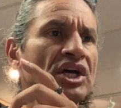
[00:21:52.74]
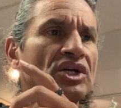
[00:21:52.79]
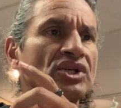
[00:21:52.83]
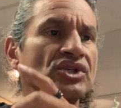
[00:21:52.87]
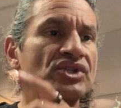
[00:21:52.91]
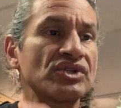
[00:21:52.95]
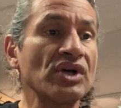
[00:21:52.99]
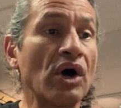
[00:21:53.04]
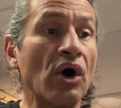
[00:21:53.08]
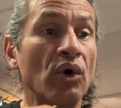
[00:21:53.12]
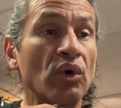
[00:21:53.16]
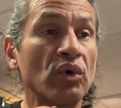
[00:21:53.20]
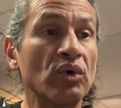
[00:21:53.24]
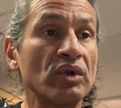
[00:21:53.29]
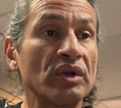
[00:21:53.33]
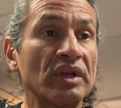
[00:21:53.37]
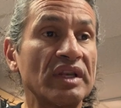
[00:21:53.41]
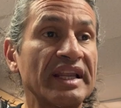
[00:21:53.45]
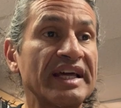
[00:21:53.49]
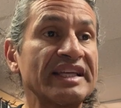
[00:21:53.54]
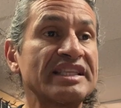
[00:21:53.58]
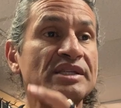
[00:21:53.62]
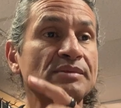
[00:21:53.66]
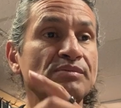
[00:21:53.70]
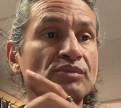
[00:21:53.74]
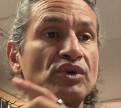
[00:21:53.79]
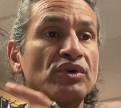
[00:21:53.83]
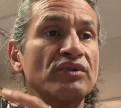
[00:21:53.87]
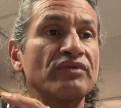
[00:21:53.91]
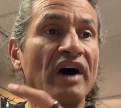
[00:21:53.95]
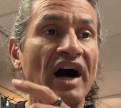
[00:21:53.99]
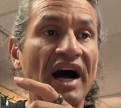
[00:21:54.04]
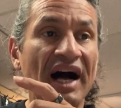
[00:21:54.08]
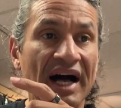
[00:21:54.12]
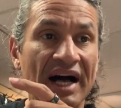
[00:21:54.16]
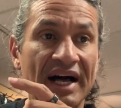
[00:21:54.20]
So let's move
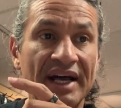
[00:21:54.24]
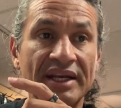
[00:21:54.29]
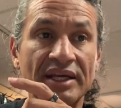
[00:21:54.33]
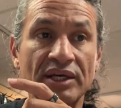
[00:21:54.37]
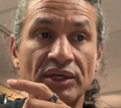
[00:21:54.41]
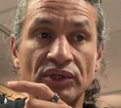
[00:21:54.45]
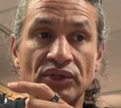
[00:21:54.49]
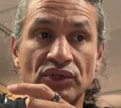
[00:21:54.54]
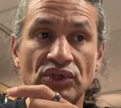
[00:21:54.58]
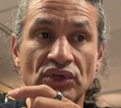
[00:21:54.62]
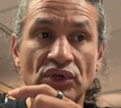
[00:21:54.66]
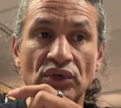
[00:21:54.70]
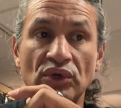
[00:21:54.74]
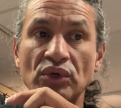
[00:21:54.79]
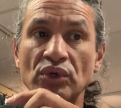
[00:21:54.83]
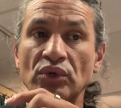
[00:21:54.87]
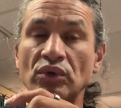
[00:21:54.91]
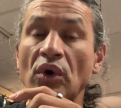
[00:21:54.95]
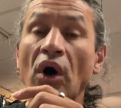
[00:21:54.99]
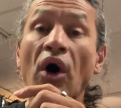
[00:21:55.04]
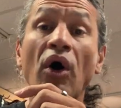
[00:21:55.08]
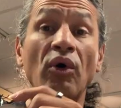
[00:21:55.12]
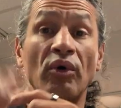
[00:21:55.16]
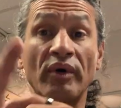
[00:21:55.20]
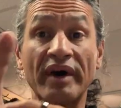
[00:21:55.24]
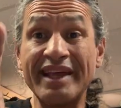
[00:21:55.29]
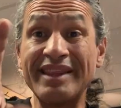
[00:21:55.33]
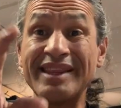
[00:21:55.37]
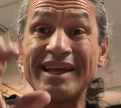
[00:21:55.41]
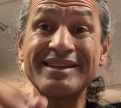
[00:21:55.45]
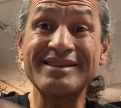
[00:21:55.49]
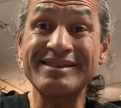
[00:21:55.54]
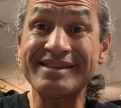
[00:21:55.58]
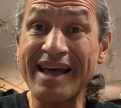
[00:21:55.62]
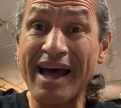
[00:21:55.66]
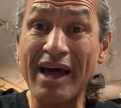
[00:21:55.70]
on to, oh, and
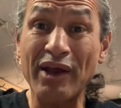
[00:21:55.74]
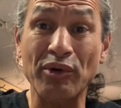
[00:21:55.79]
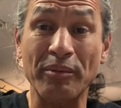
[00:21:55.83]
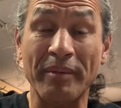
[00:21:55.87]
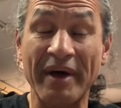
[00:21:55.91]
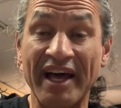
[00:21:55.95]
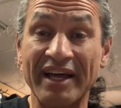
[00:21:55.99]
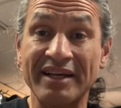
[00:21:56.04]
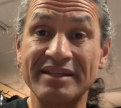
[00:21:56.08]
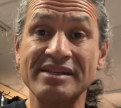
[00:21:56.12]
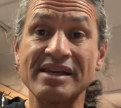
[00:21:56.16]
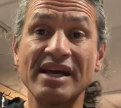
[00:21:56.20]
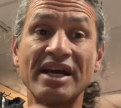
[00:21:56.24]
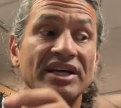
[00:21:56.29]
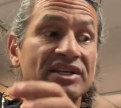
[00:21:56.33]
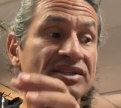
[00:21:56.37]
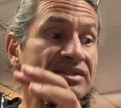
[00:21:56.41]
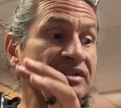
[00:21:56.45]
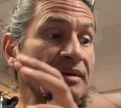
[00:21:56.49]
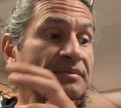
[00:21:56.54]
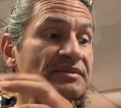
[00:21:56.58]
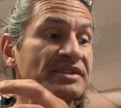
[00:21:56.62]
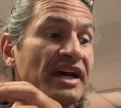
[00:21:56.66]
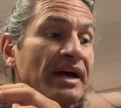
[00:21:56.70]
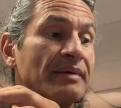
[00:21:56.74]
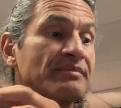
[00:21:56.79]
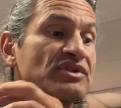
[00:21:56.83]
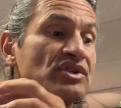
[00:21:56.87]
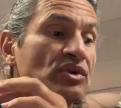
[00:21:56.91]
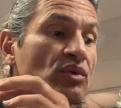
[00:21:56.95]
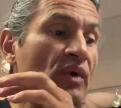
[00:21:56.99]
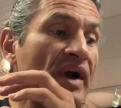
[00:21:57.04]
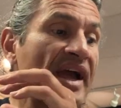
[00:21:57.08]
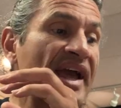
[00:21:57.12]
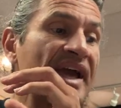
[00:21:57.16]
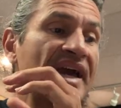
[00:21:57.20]
then saddlebags. Sometimes the
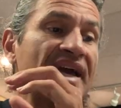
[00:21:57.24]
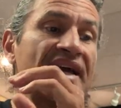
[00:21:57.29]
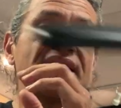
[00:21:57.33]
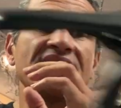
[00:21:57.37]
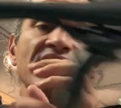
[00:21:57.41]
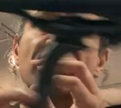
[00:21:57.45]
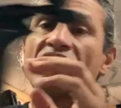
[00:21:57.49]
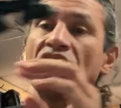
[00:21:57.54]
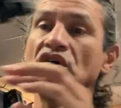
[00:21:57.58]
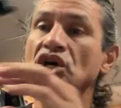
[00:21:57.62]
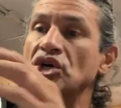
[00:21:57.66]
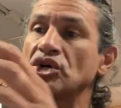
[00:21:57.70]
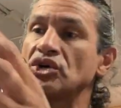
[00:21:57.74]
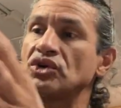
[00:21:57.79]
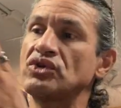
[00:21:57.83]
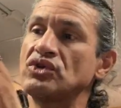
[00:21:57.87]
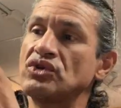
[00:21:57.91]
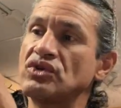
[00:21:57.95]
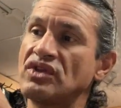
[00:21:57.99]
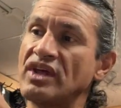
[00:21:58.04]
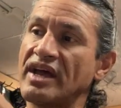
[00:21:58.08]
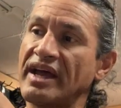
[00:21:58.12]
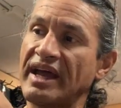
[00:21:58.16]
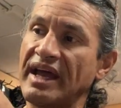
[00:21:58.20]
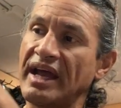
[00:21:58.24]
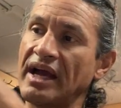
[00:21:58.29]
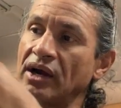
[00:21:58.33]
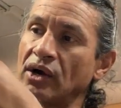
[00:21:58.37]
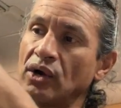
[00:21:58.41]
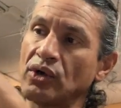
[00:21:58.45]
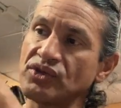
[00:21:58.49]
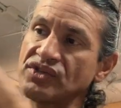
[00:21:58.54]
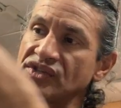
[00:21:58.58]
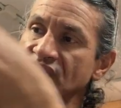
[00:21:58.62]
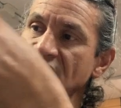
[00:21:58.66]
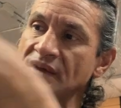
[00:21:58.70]
way the
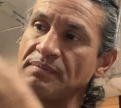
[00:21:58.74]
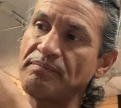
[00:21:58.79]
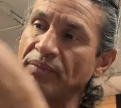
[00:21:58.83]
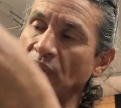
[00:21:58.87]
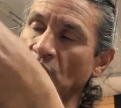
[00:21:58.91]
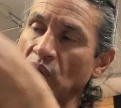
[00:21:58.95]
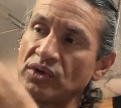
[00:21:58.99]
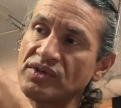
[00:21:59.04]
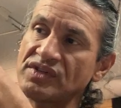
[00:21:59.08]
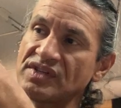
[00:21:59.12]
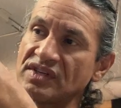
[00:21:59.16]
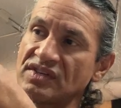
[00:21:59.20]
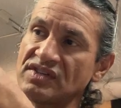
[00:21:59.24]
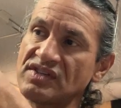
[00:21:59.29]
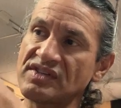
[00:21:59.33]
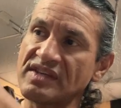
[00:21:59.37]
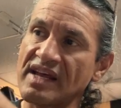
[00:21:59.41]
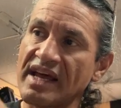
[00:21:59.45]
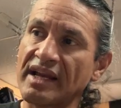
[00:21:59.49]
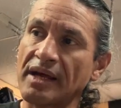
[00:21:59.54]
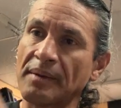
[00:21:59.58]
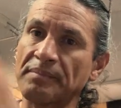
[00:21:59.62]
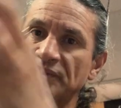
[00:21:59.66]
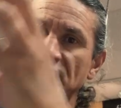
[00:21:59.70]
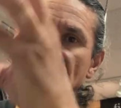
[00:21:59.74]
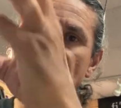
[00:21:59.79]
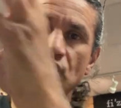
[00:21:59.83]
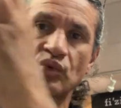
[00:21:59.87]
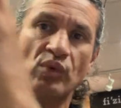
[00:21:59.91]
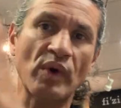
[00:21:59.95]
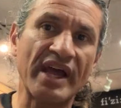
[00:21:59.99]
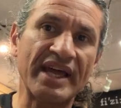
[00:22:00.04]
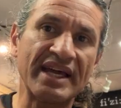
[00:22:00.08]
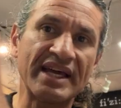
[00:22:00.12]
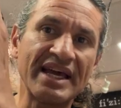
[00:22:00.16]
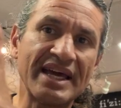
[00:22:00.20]
aero seat post is set up this
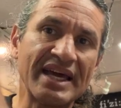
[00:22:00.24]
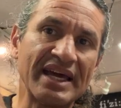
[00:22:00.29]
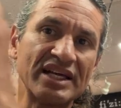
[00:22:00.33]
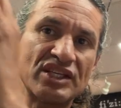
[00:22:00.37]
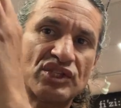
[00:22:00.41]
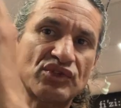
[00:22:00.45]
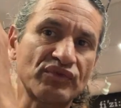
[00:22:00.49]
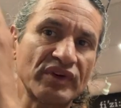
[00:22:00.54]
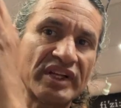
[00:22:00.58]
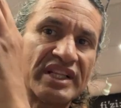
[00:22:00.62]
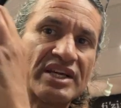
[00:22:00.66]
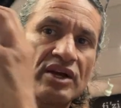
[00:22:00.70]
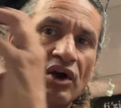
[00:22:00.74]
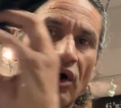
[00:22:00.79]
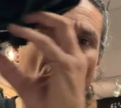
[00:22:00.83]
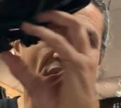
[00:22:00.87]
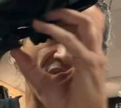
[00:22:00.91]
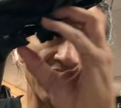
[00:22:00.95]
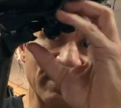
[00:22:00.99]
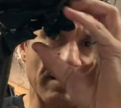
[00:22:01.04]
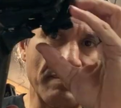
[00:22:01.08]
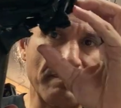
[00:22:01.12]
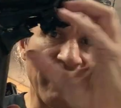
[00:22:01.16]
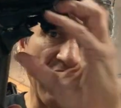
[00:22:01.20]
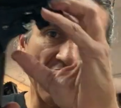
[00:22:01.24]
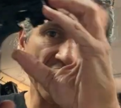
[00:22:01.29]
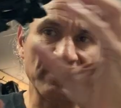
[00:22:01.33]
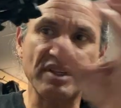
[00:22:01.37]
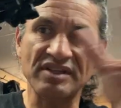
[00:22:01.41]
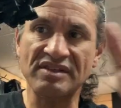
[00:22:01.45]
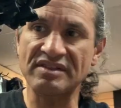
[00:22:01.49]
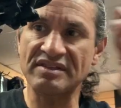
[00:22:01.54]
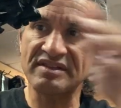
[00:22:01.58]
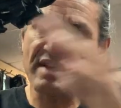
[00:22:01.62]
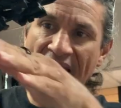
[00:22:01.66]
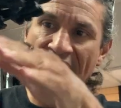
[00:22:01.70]
way, it's really hard to mount a
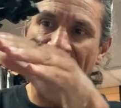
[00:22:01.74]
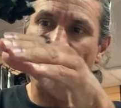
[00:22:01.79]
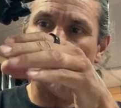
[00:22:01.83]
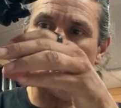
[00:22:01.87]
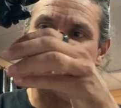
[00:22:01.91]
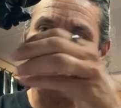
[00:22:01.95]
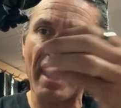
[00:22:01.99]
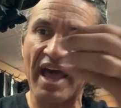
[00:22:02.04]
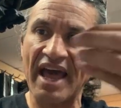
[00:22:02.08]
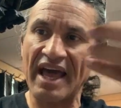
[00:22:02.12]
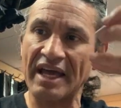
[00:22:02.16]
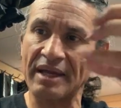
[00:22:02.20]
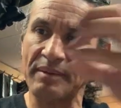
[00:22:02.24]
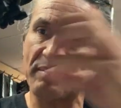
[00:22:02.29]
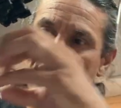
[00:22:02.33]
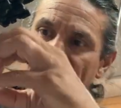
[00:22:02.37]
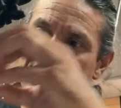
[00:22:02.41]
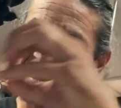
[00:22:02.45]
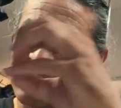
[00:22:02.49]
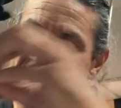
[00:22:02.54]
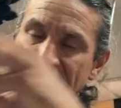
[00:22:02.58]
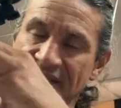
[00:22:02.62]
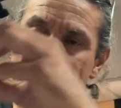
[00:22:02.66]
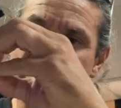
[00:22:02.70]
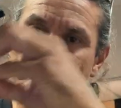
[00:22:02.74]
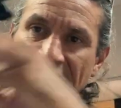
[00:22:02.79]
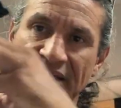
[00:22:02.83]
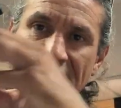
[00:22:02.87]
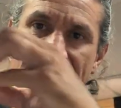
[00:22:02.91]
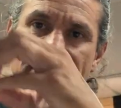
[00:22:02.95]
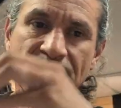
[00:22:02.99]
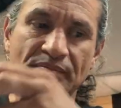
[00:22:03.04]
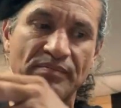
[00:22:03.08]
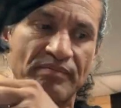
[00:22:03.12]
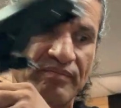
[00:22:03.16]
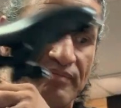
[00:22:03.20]
saddlebag because
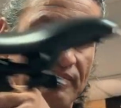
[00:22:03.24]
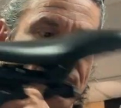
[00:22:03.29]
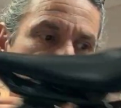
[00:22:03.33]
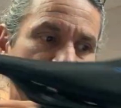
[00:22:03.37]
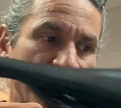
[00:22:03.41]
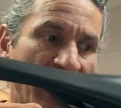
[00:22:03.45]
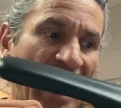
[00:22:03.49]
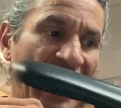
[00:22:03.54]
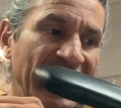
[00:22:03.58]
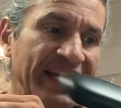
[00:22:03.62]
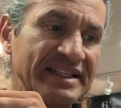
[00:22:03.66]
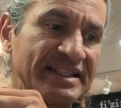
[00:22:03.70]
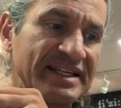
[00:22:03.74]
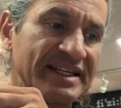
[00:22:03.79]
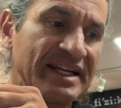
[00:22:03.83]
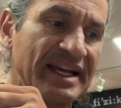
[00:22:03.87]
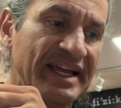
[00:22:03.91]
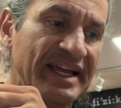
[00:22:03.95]
it's binding